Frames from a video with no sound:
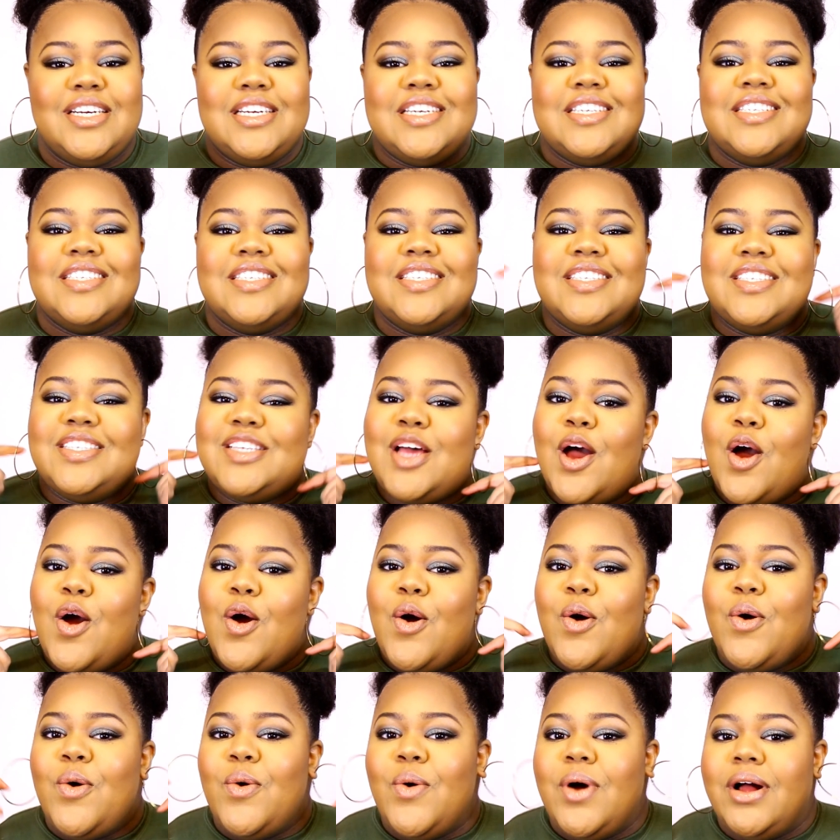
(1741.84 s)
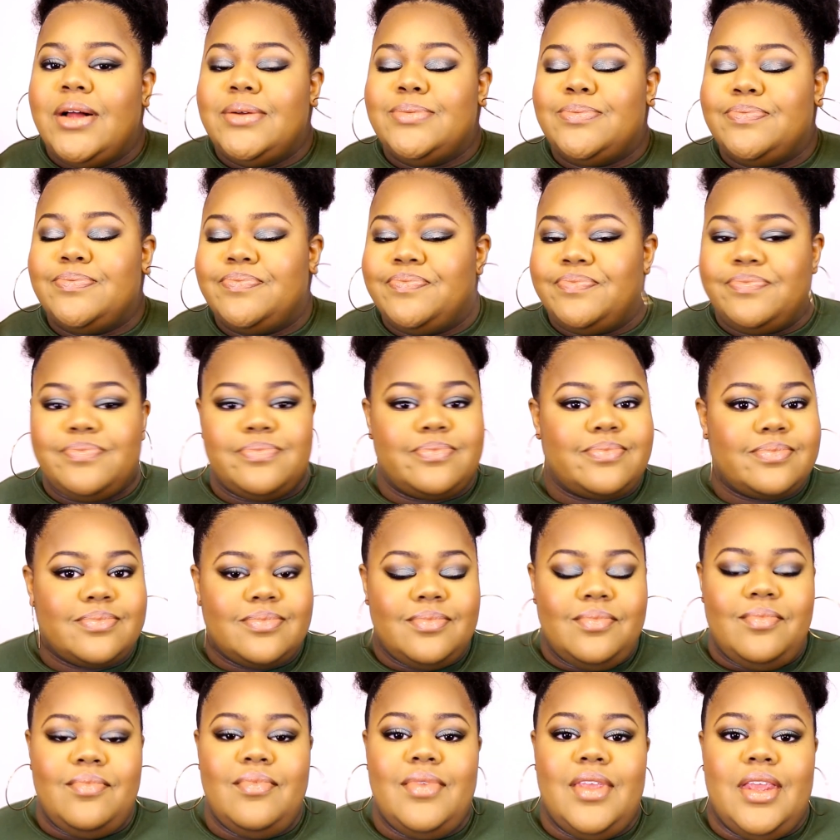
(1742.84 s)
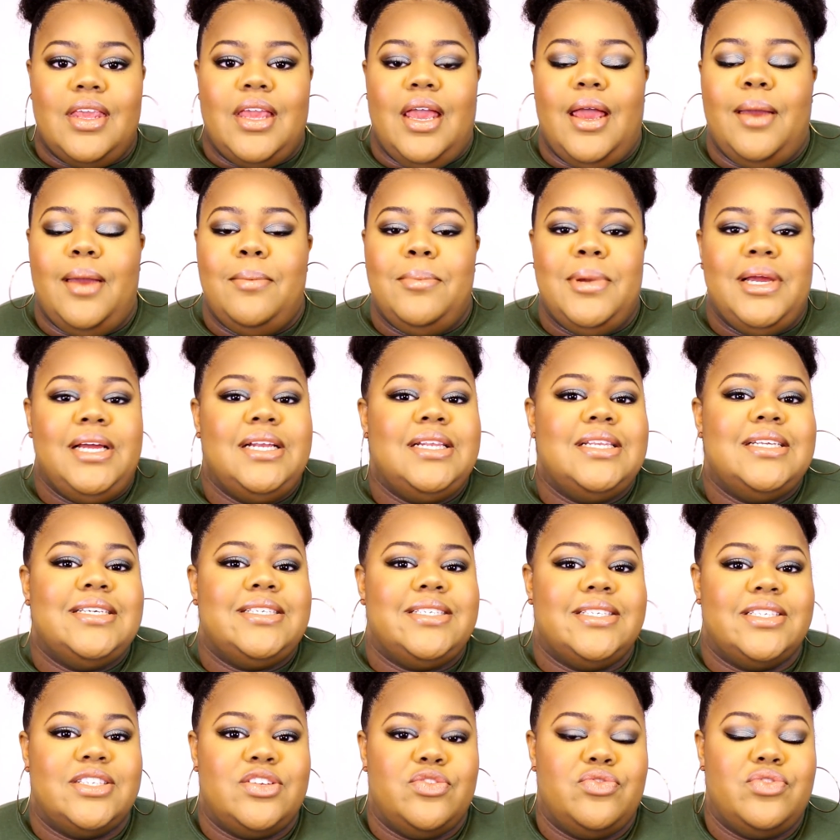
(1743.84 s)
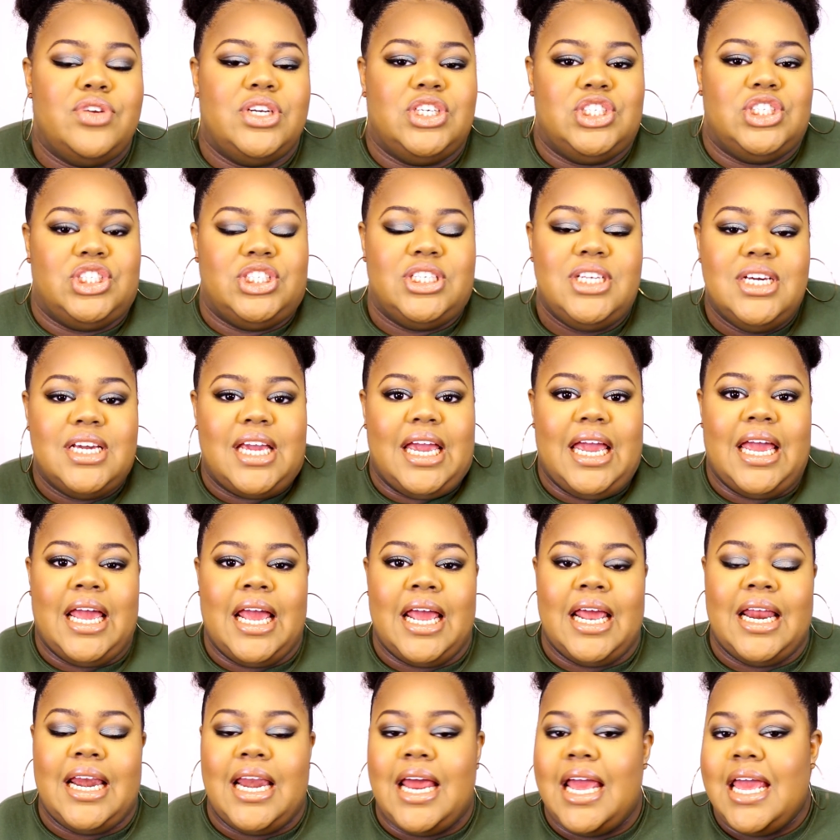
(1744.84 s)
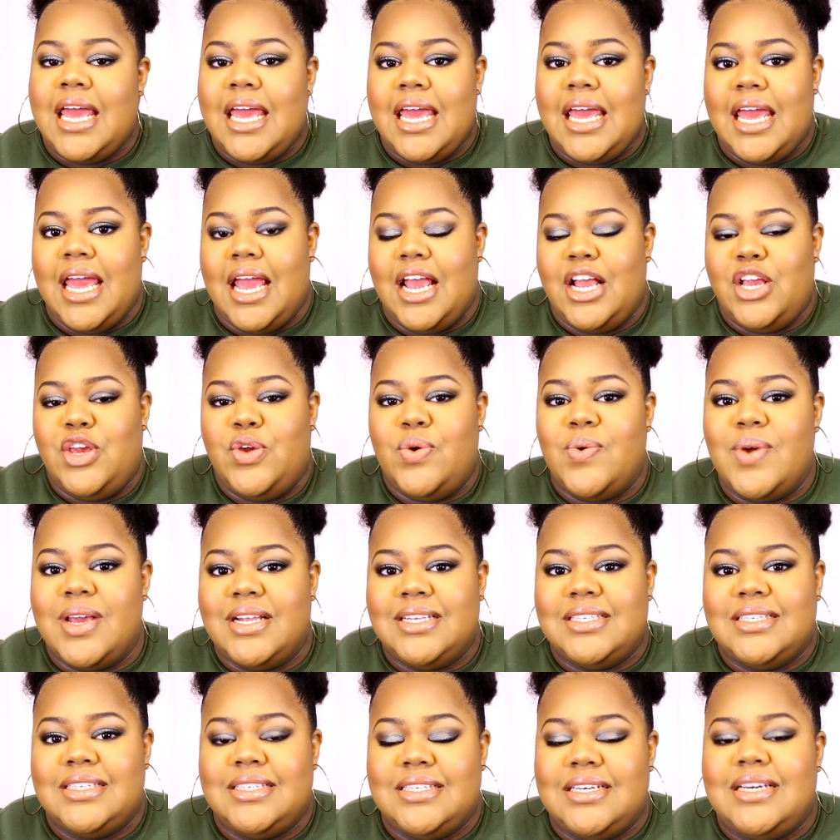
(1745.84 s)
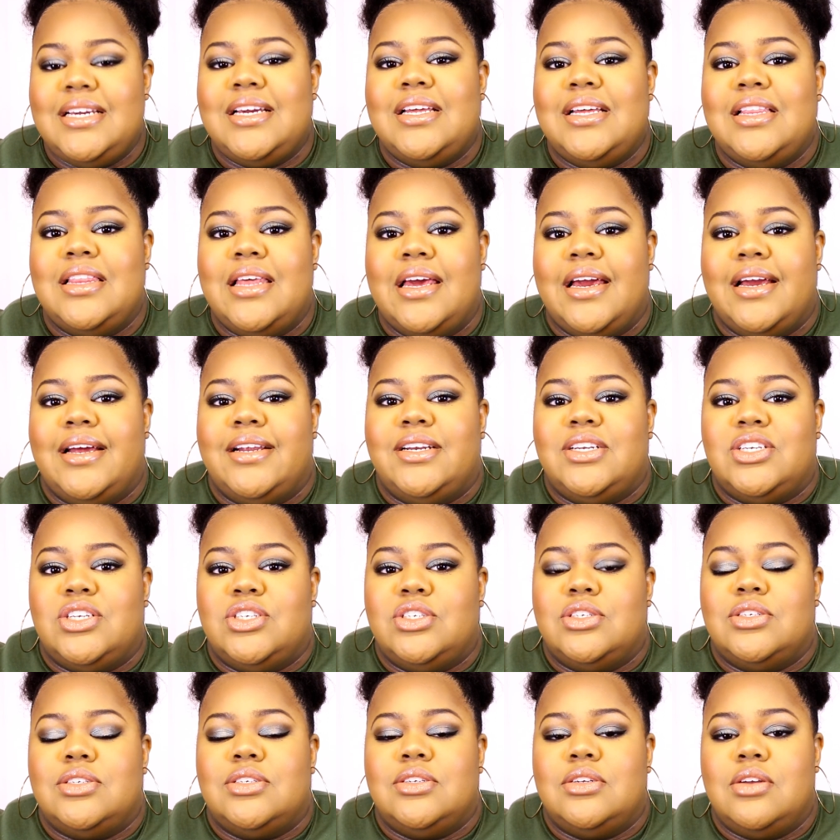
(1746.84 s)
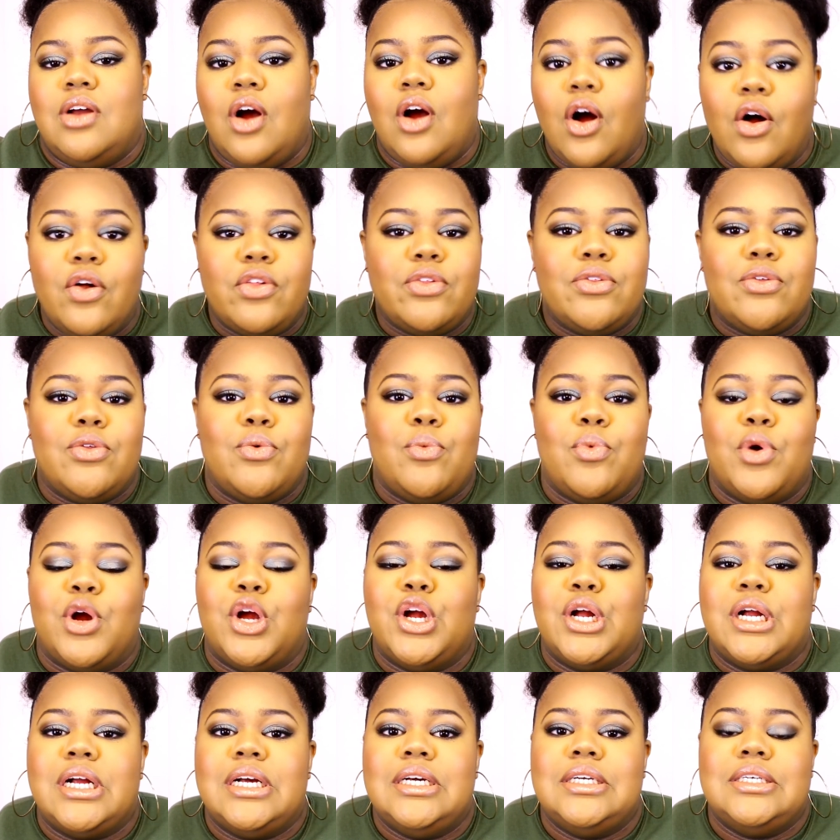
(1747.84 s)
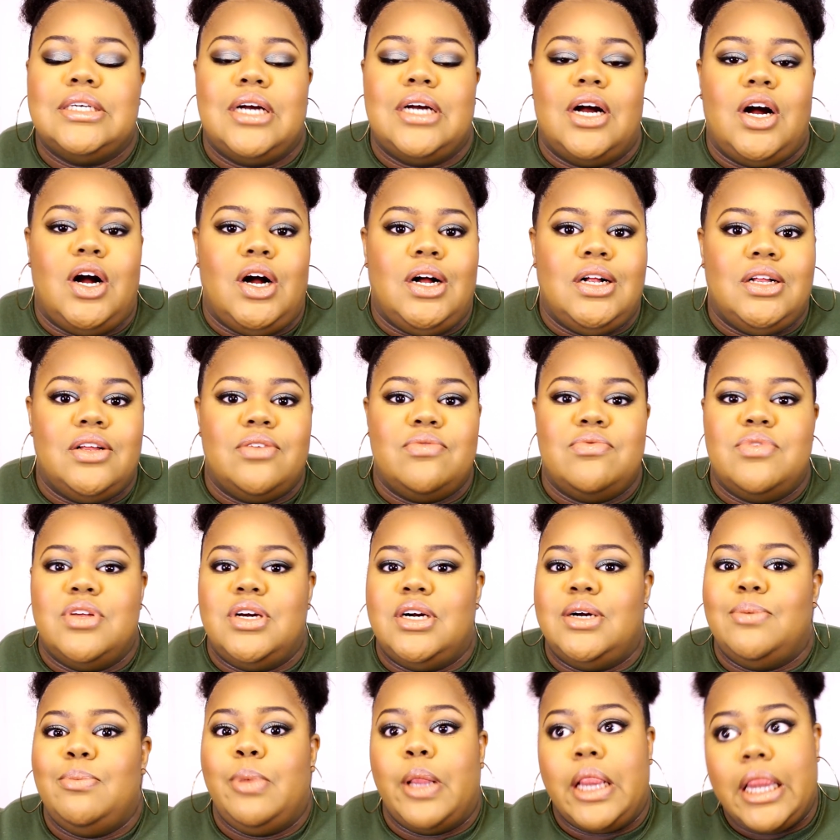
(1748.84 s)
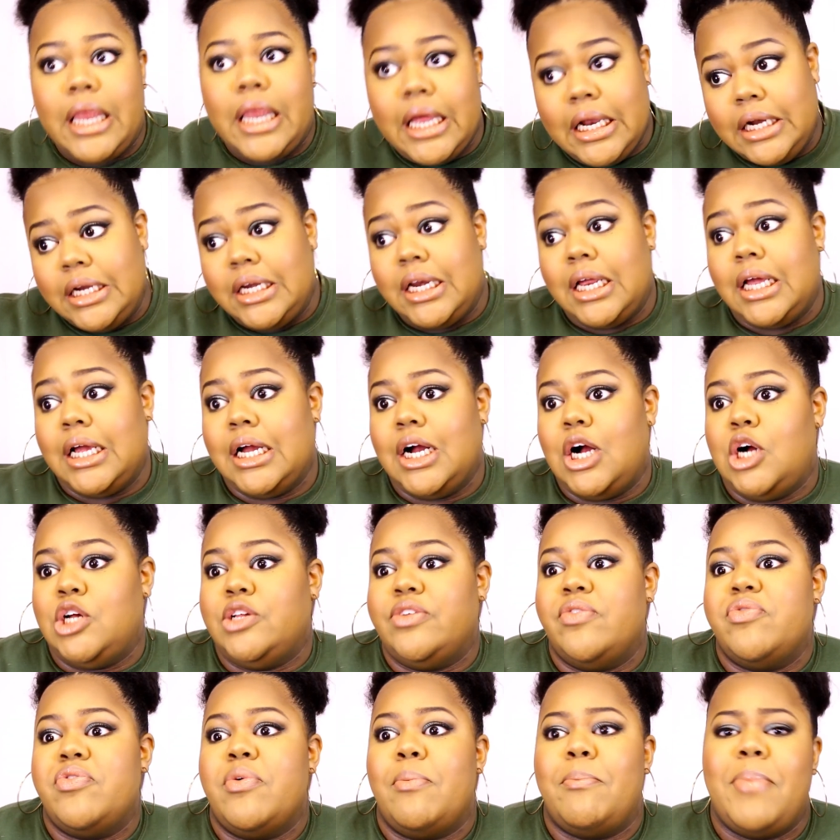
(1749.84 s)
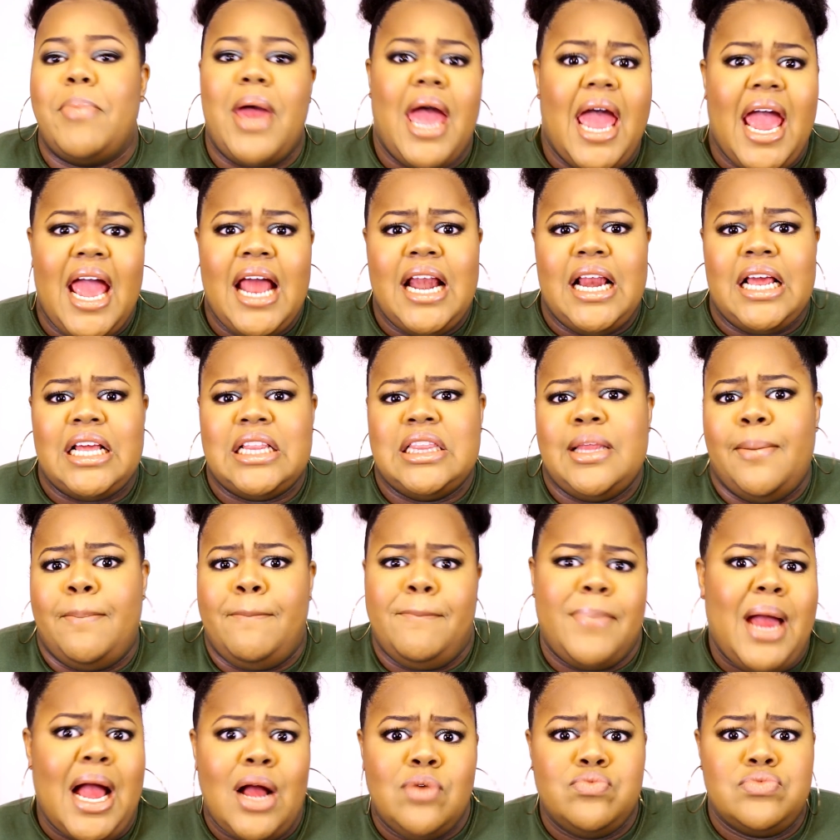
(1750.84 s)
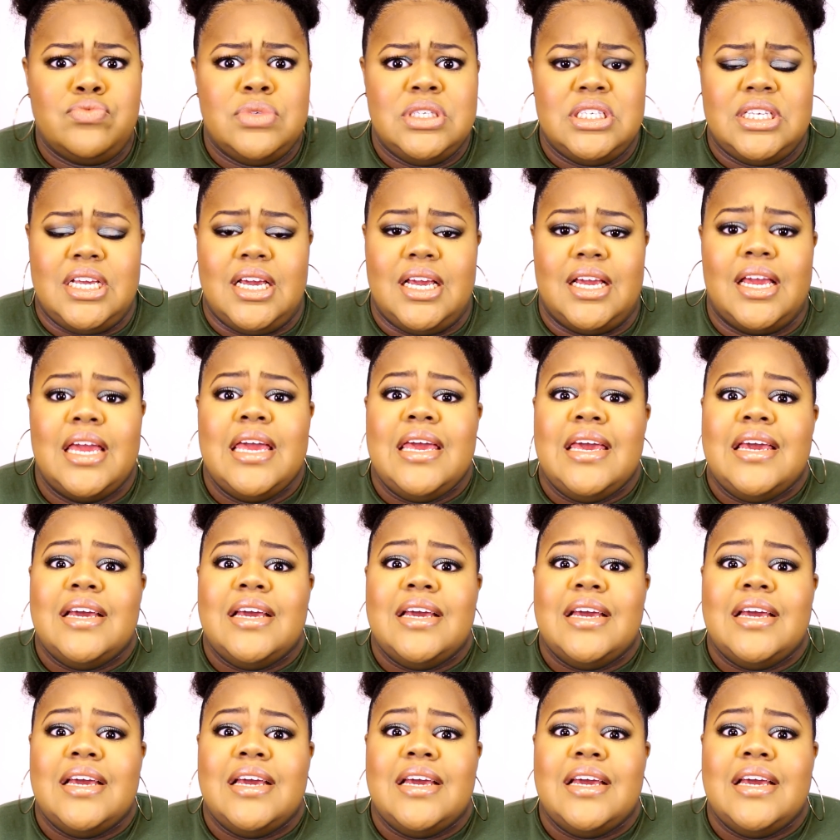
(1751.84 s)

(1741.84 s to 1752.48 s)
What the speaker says: So, I mean, this is the finished look, and you can see that all the work, all of the blending, all of the patting, the bouncing,